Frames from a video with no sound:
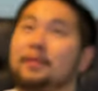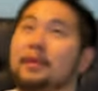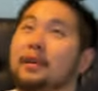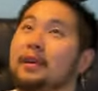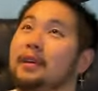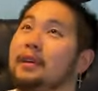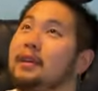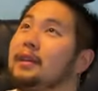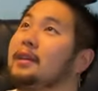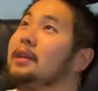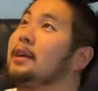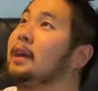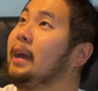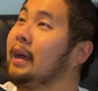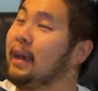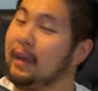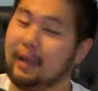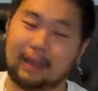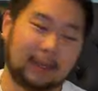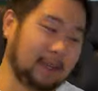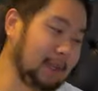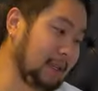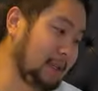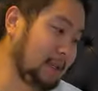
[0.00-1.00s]
but
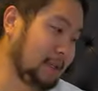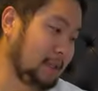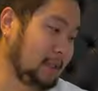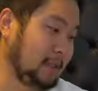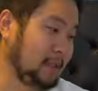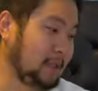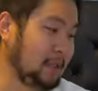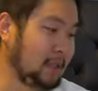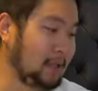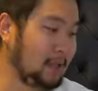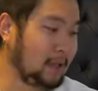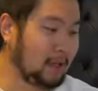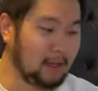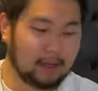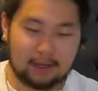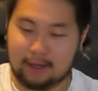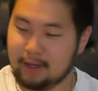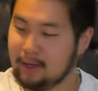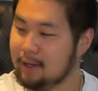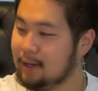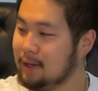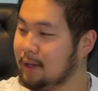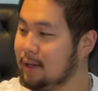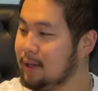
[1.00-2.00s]
it is
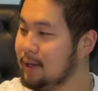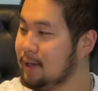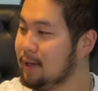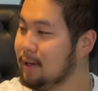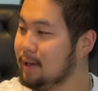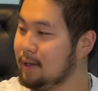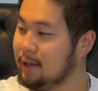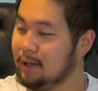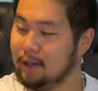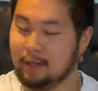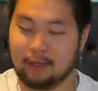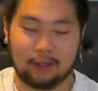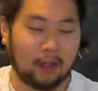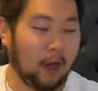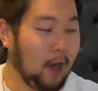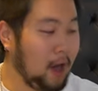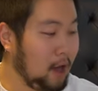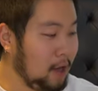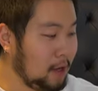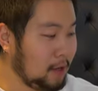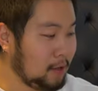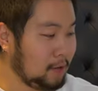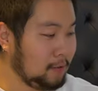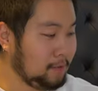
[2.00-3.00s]

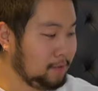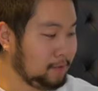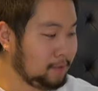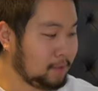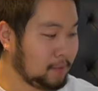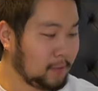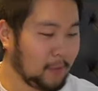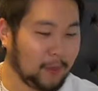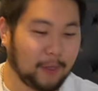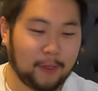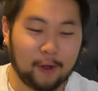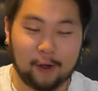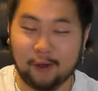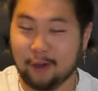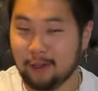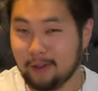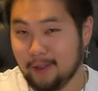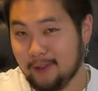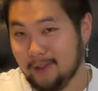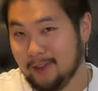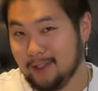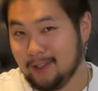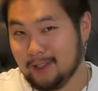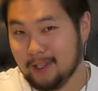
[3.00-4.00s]
long,
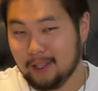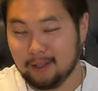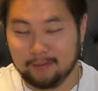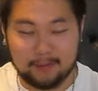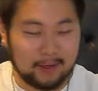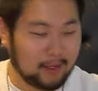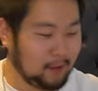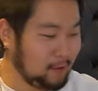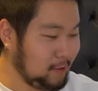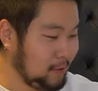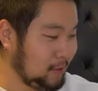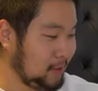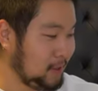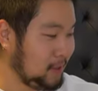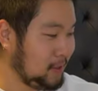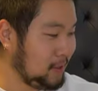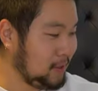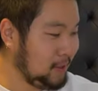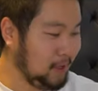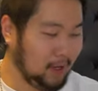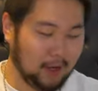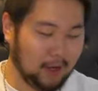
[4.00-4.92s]
33 centimeters.